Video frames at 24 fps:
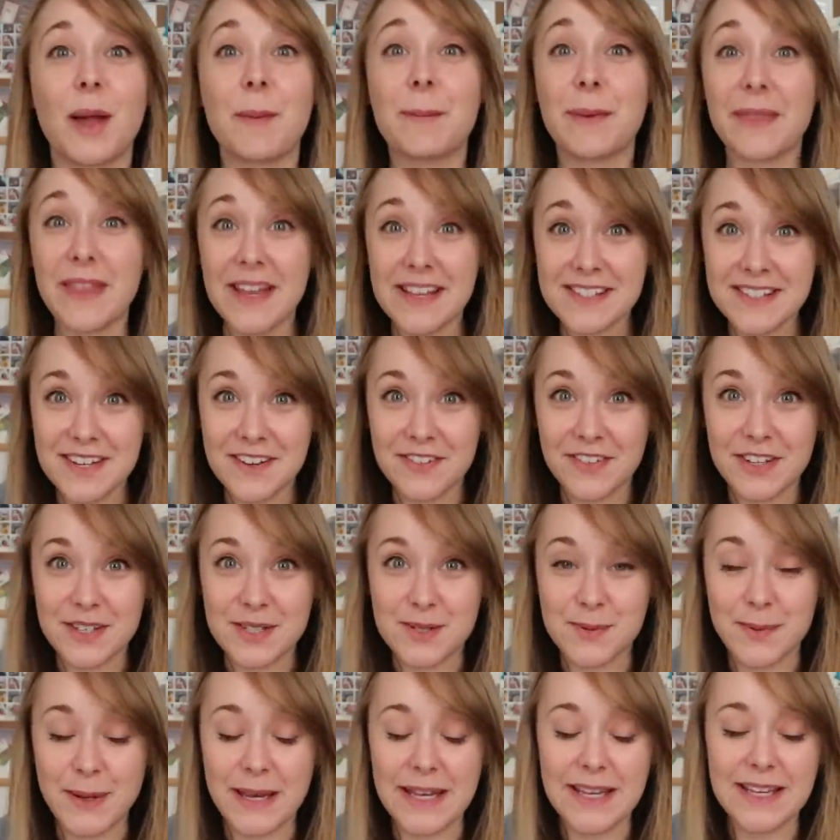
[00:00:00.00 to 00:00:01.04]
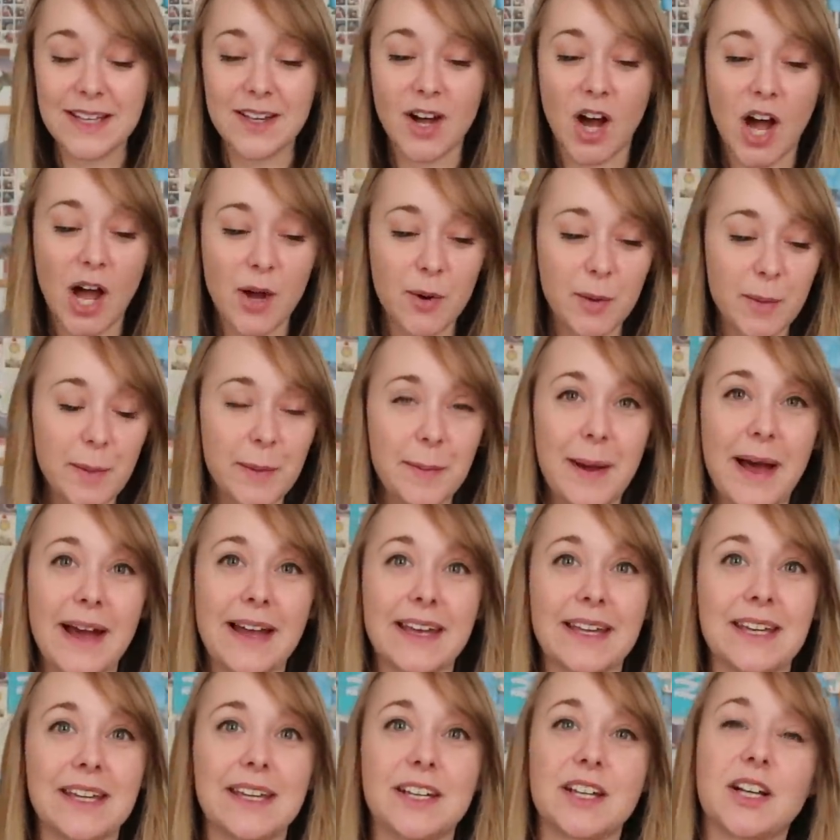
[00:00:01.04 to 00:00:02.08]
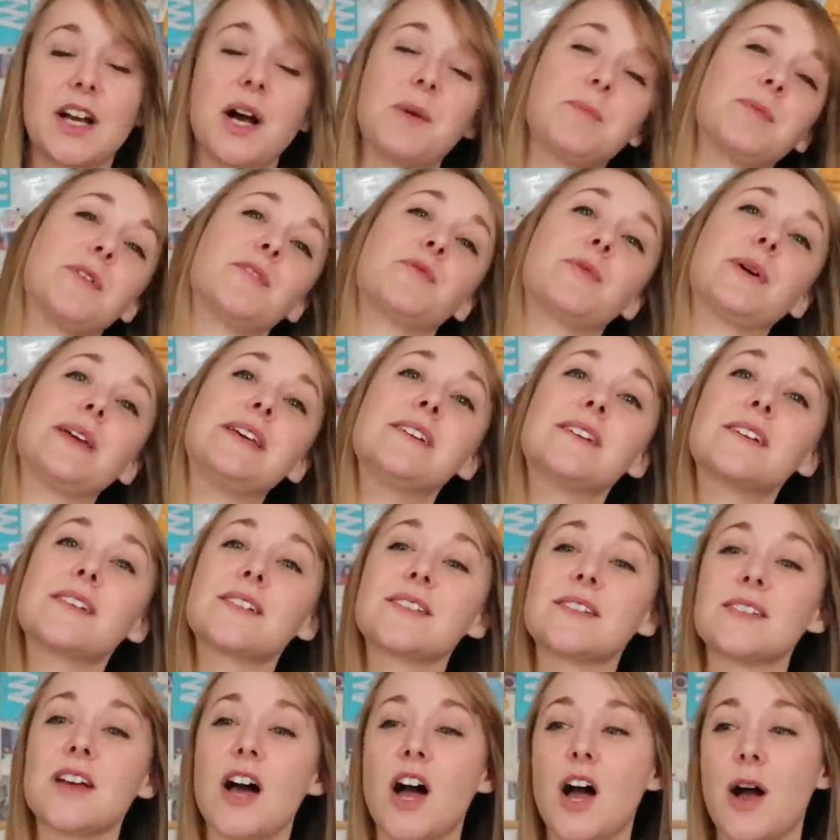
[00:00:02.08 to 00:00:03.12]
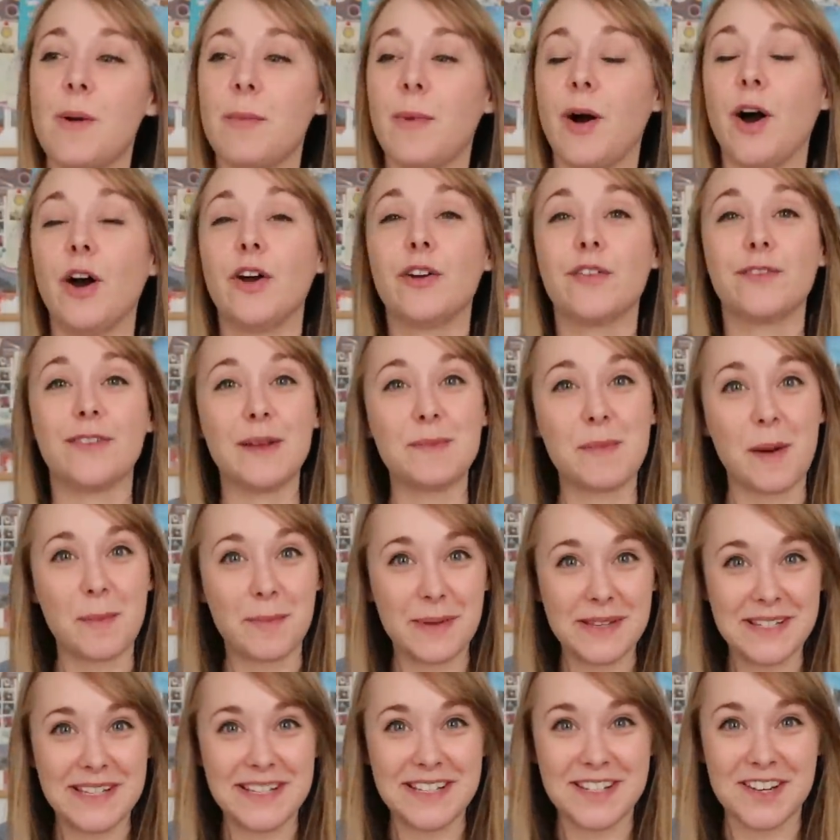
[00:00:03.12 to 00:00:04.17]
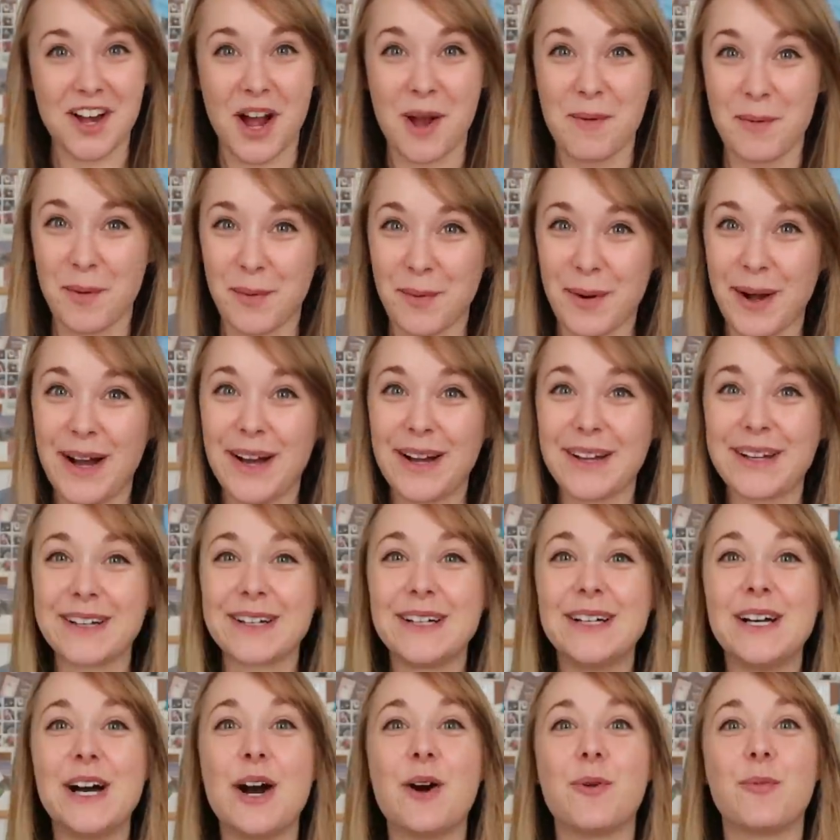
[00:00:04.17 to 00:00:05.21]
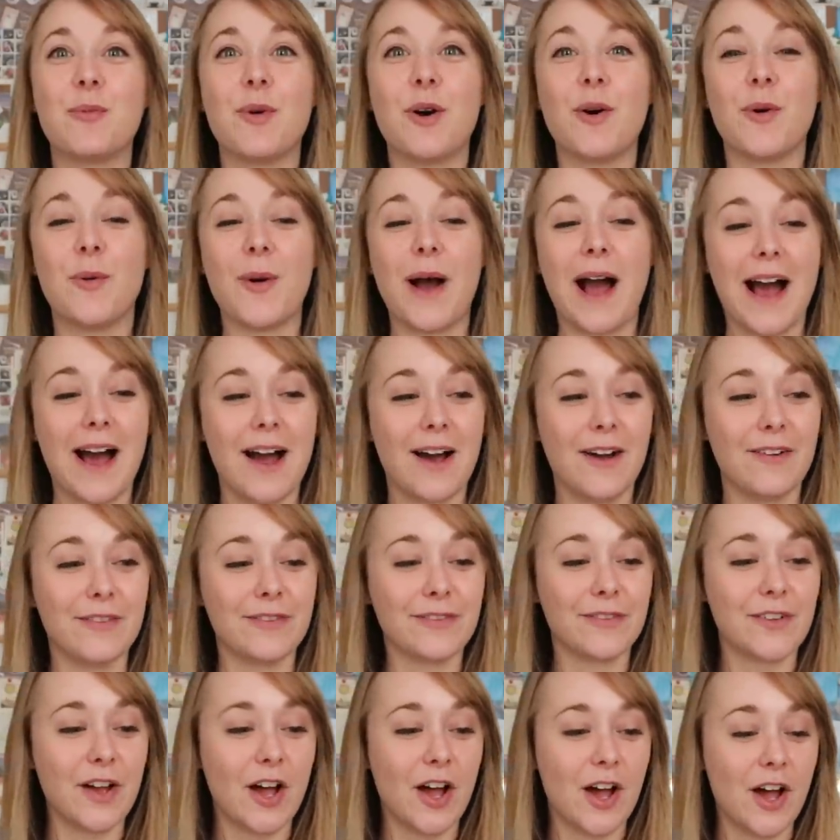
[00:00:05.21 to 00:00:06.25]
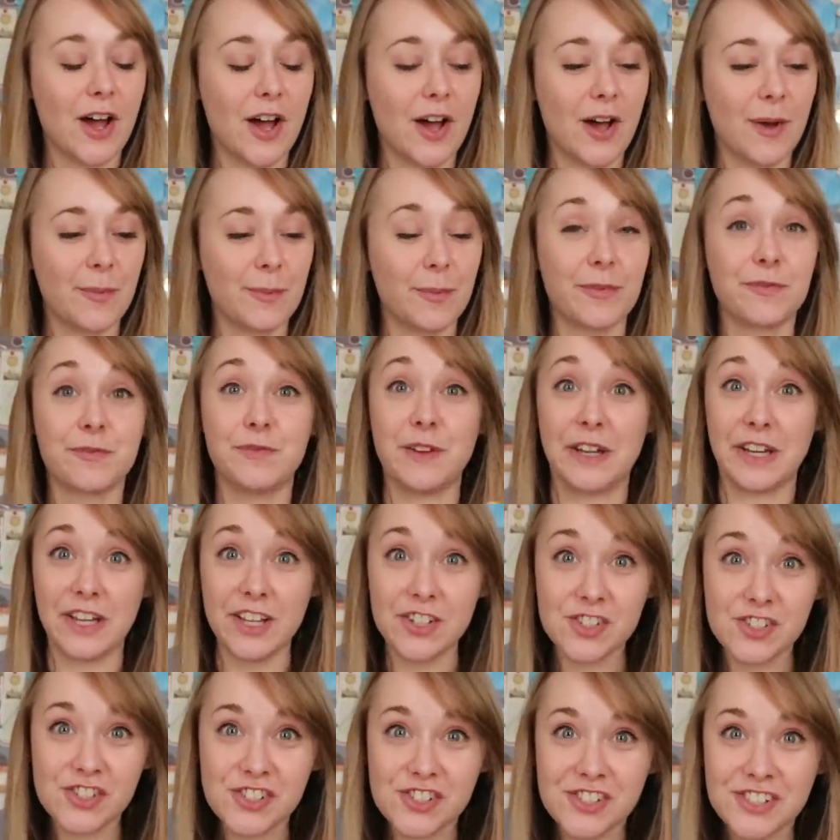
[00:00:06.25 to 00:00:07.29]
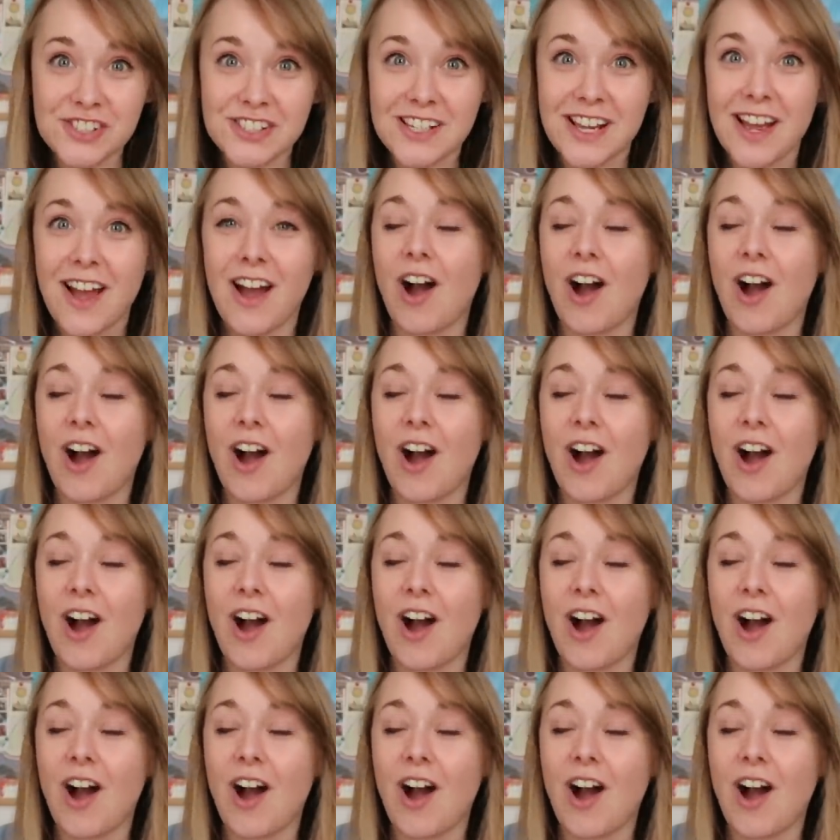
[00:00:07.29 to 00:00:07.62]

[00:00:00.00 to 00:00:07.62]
But that's it for this week. I will be back in a couple of weeks. Hopefully my busy time at work will have finished.